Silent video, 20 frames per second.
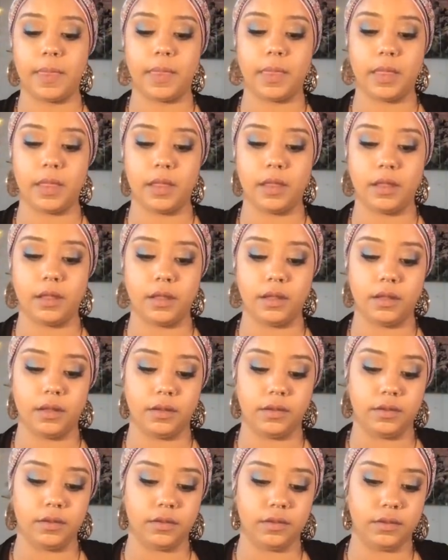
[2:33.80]

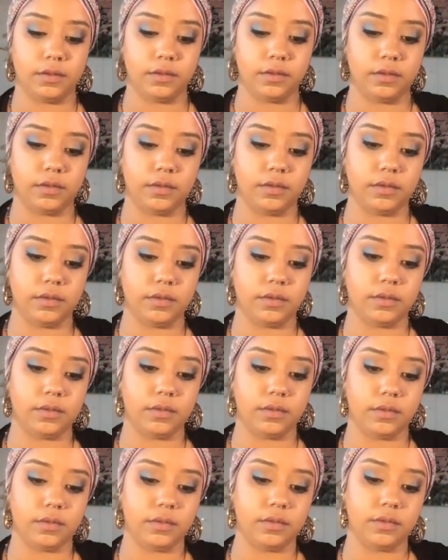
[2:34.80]

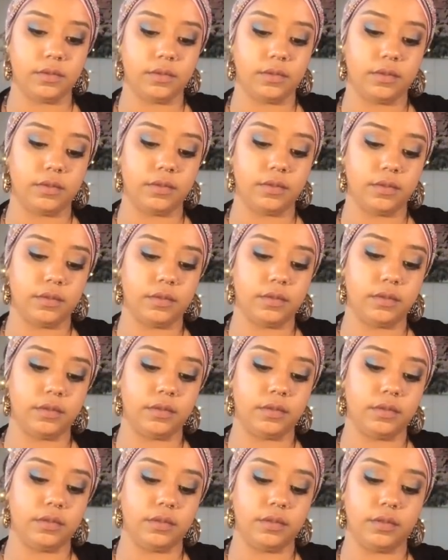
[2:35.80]

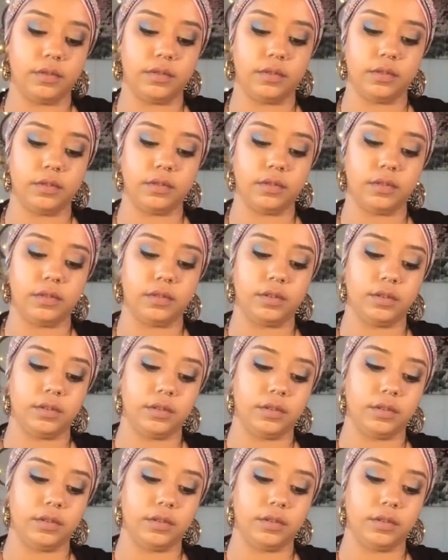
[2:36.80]
No one is speaking in this clip.